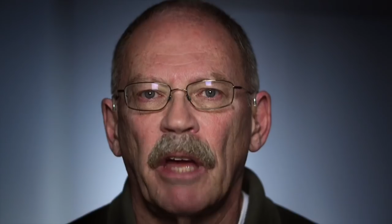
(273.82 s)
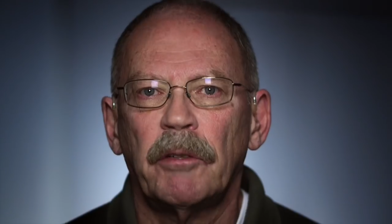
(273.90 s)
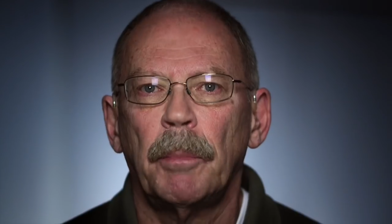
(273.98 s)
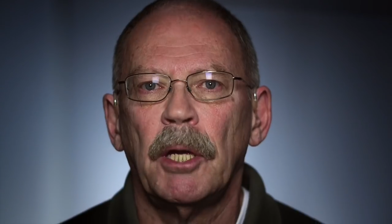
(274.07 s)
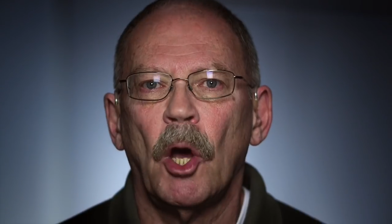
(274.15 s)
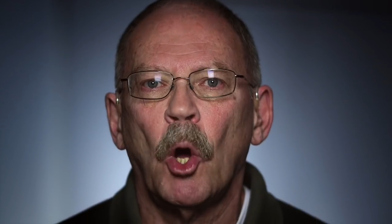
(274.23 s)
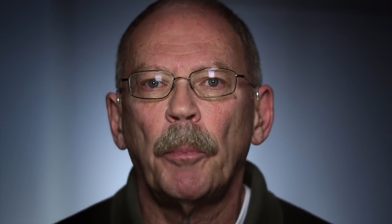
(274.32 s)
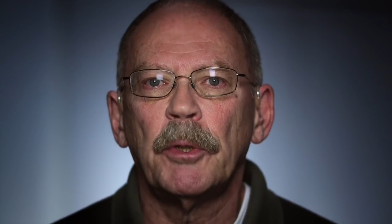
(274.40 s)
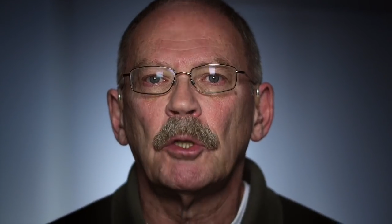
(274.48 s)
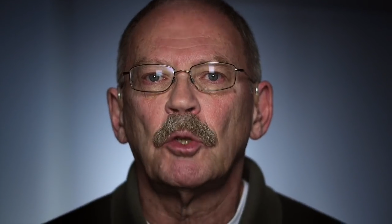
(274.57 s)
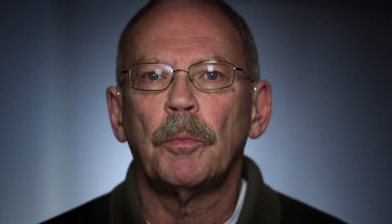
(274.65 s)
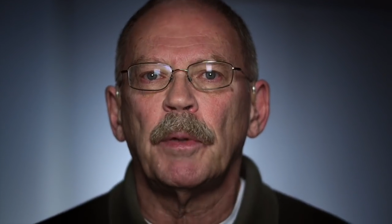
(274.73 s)
You have to be
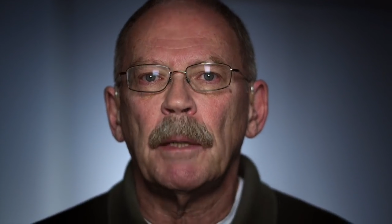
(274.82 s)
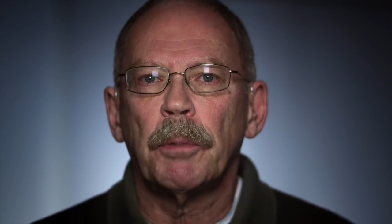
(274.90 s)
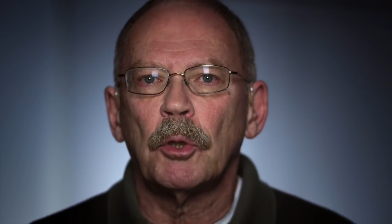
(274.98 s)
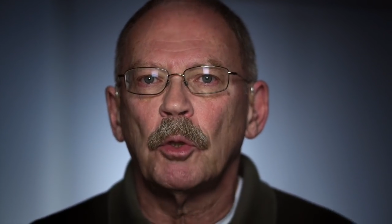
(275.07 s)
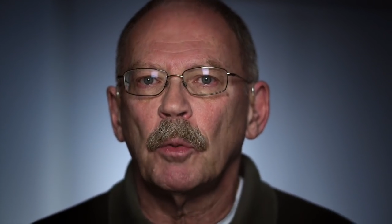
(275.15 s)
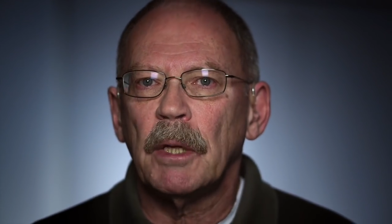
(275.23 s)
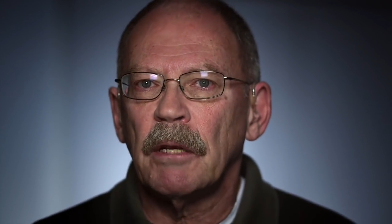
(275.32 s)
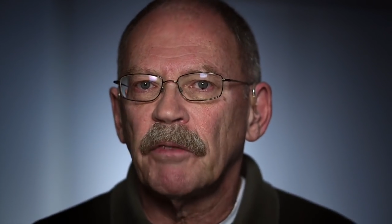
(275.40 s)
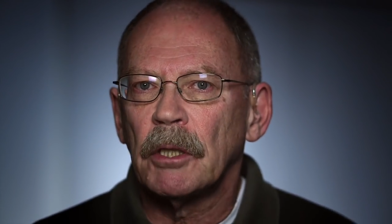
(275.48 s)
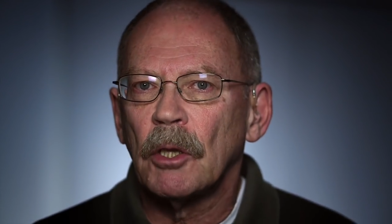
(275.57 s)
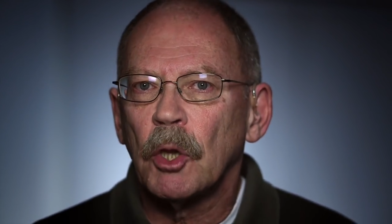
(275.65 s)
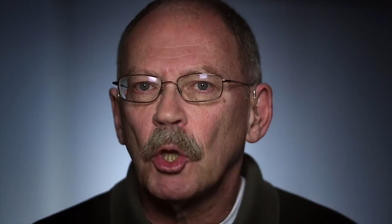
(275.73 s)
open to people who
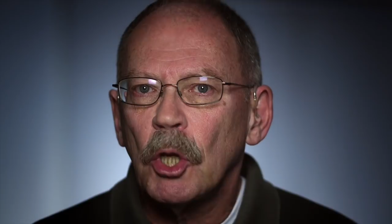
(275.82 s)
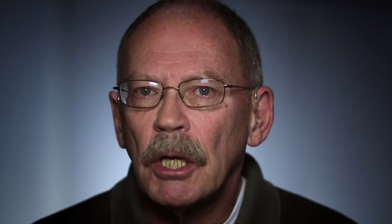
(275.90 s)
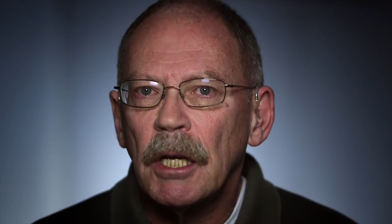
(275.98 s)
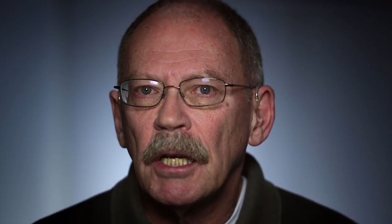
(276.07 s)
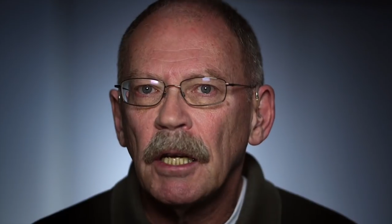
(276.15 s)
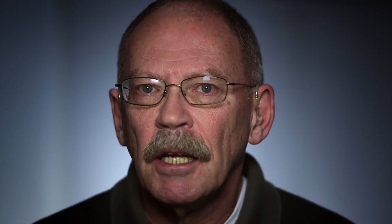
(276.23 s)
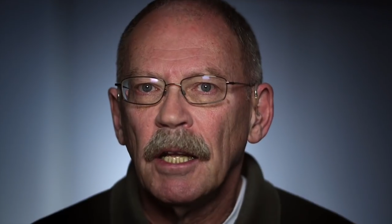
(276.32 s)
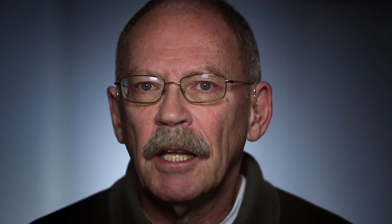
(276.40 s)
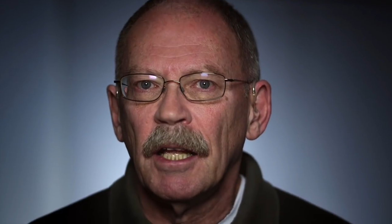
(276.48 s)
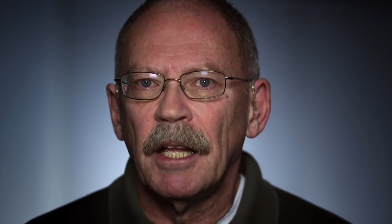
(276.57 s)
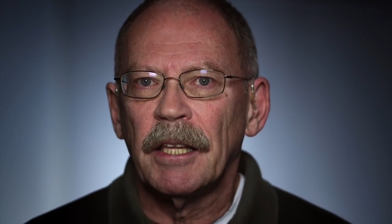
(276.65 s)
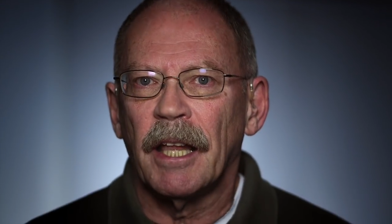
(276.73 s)
even look
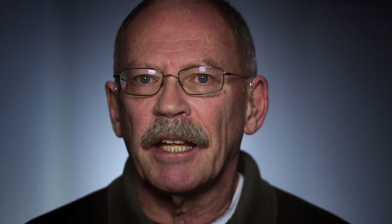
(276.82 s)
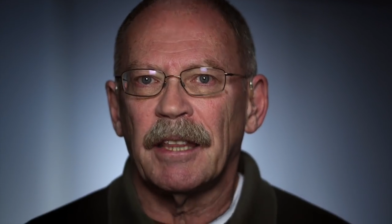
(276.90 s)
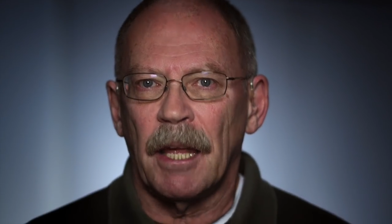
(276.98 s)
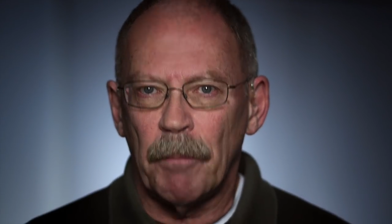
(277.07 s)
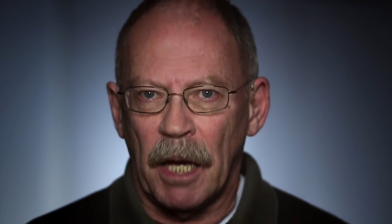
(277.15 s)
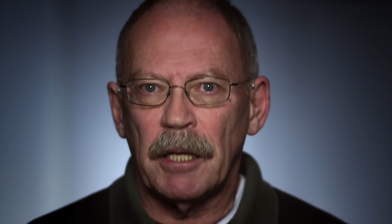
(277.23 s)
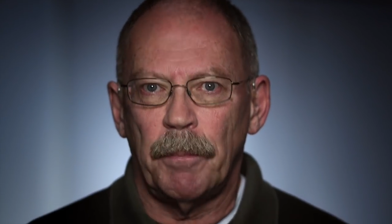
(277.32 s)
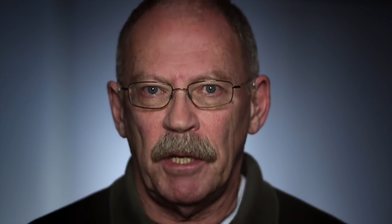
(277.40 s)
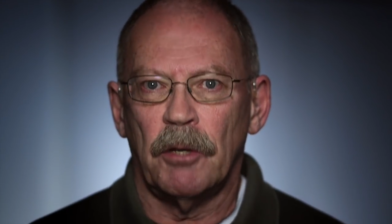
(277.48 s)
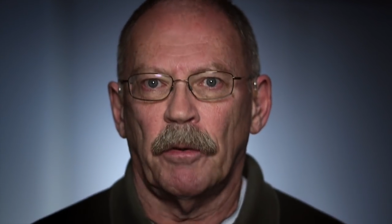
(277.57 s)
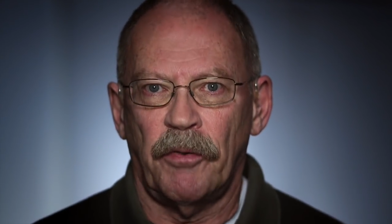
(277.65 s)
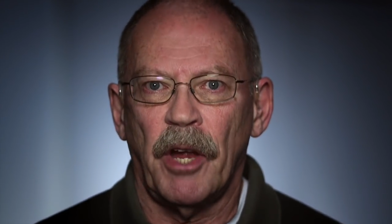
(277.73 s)
like they might
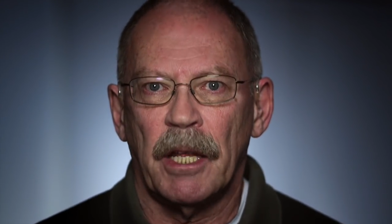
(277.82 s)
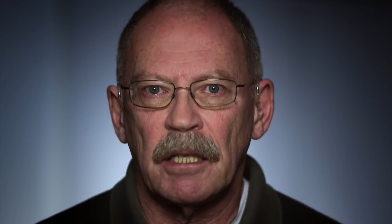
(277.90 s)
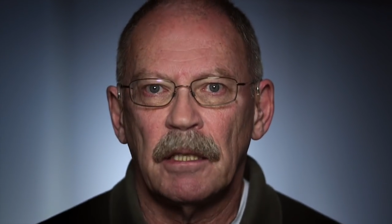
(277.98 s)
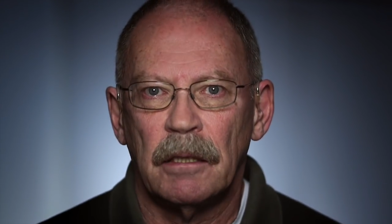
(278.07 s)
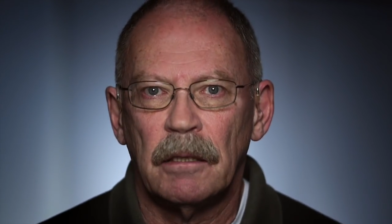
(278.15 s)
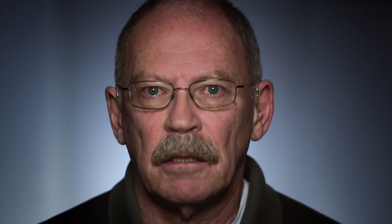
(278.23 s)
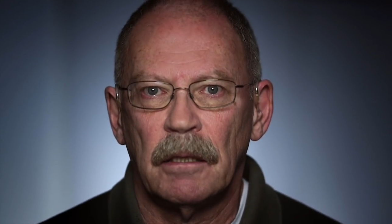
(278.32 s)
be your friend.